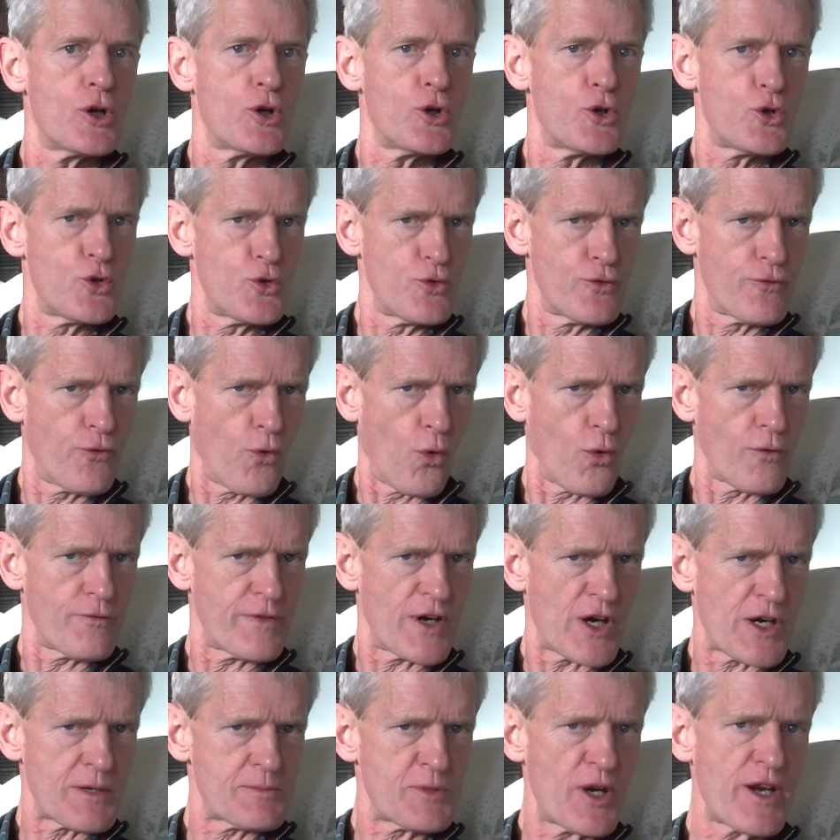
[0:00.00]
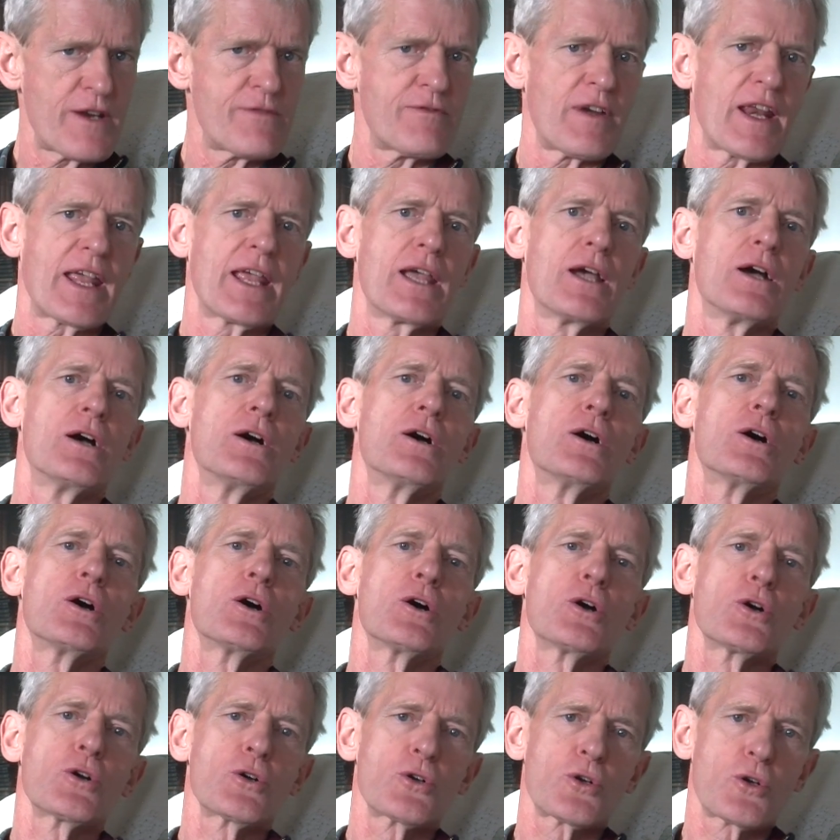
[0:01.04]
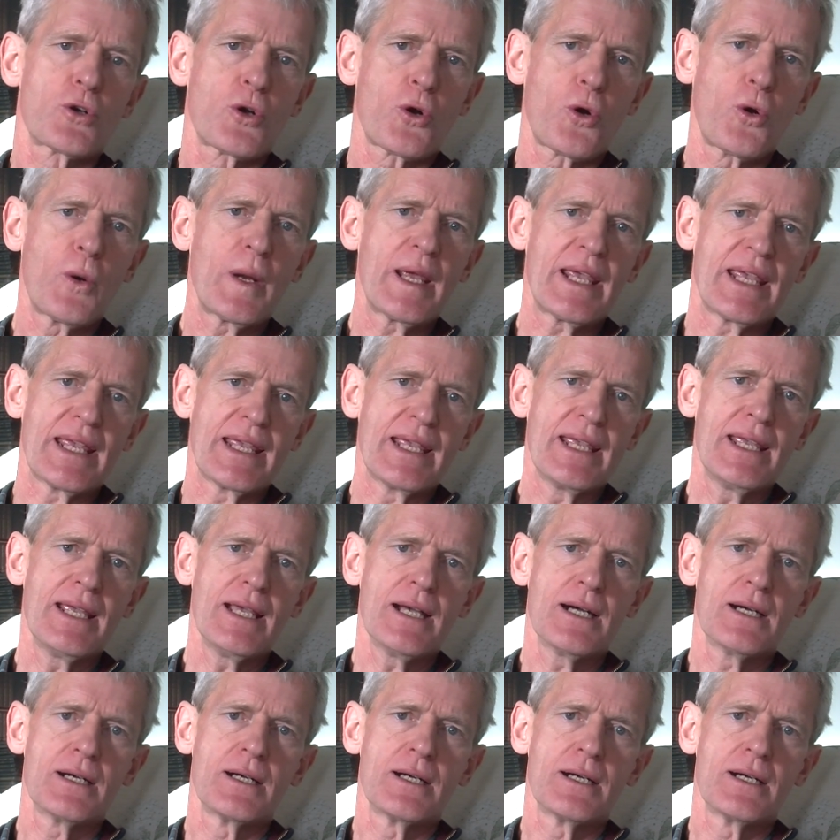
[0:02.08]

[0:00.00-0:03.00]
who fought very bravely, qui